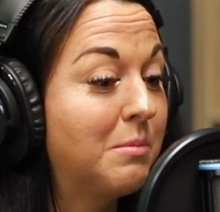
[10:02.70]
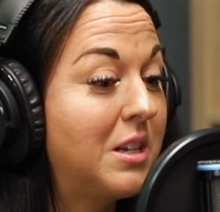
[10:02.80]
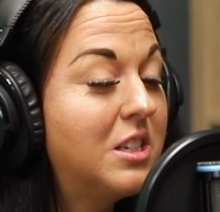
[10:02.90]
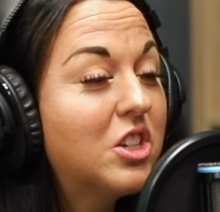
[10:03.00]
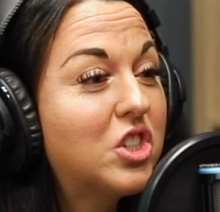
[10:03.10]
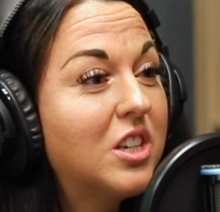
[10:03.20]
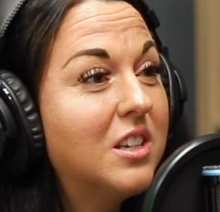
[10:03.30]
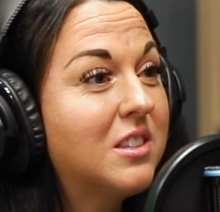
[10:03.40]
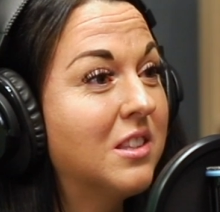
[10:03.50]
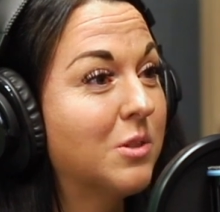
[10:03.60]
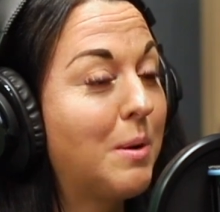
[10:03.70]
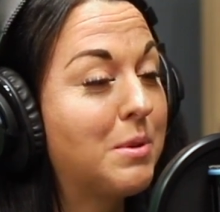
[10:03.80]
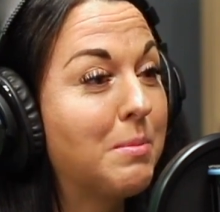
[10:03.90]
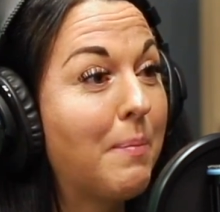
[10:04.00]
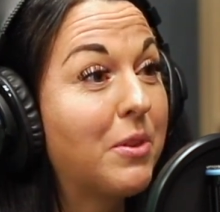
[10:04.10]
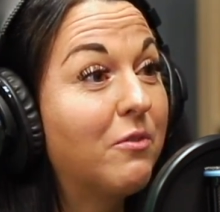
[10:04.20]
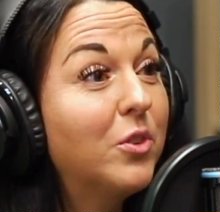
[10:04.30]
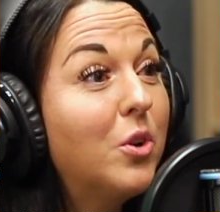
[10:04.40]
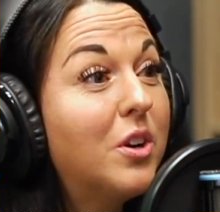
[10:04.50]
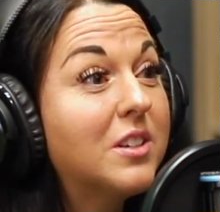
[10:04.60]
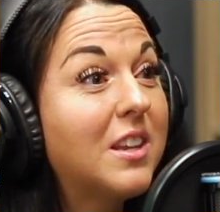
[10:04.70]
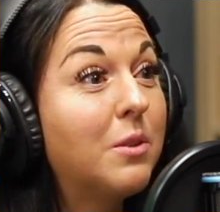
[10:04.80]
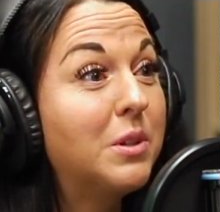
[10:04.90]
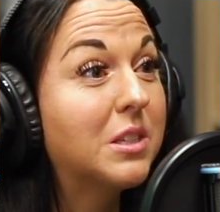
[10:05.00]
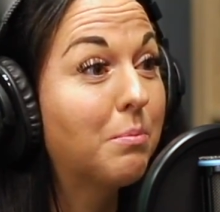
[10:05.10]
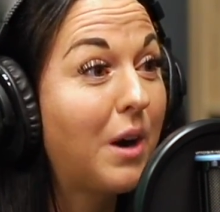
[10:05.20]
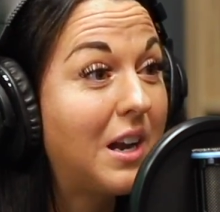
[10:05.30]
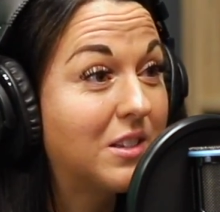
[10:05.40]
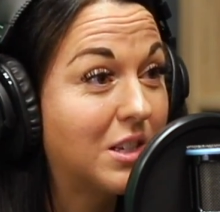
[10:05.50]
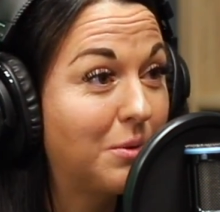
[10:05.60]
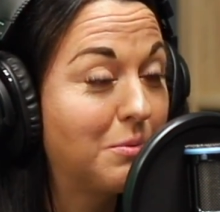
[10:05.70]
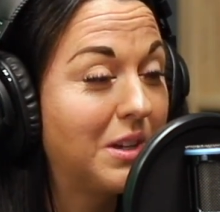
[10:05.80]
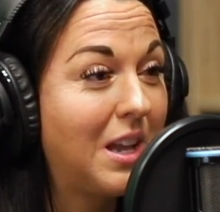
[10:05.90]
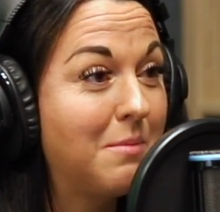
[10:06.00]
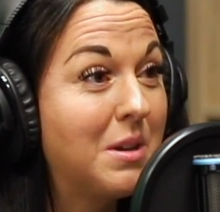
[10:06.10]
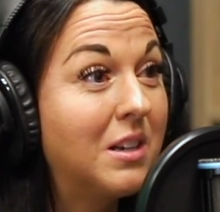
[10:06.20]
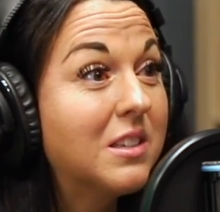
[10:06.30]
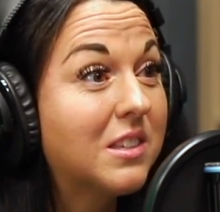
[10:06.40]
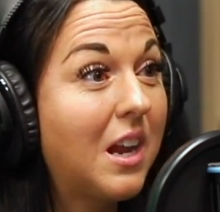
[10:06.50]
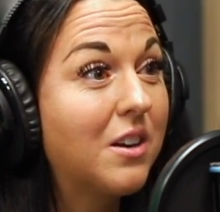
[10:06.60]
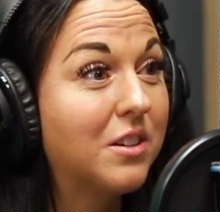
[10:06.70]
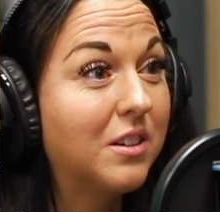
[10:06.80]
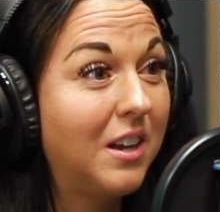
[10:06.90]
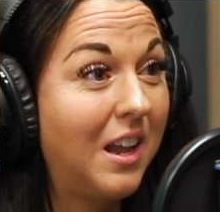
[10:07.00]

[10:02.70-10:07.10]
my dishes and swept them up the floors. And we surprised her when we came in. It scared her.